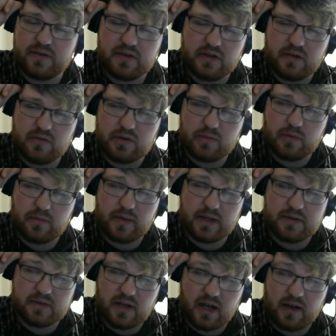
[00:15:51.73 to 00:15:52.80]
to use some of my
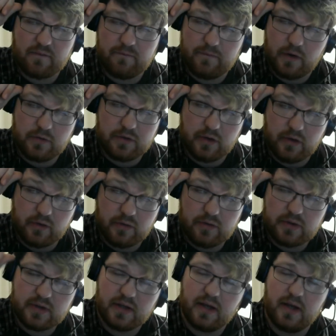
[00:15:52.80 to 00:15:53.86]
stock
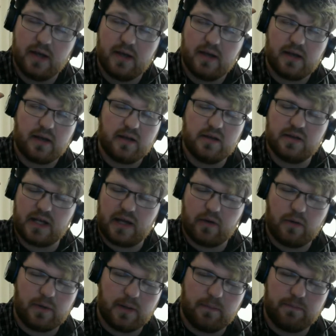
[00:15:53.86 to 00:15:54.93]
photos, because I will
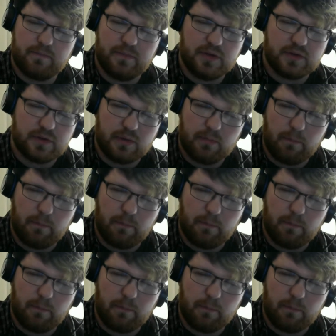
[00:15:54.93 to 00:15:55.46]
be just